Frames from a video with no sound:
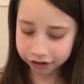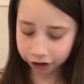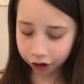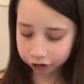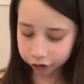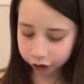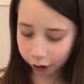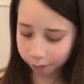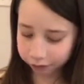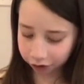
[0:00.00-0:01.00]
Cause look how
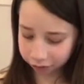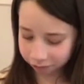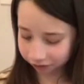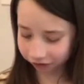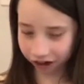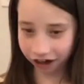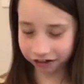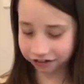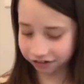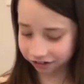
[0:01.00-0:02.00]
much I spilled, guys.
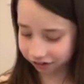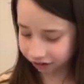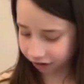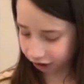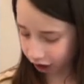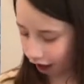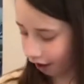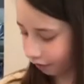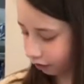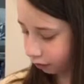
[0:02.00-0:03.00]
I
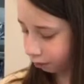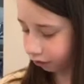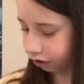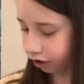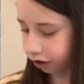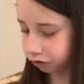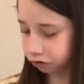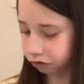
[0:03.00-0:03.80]
even spilled it on the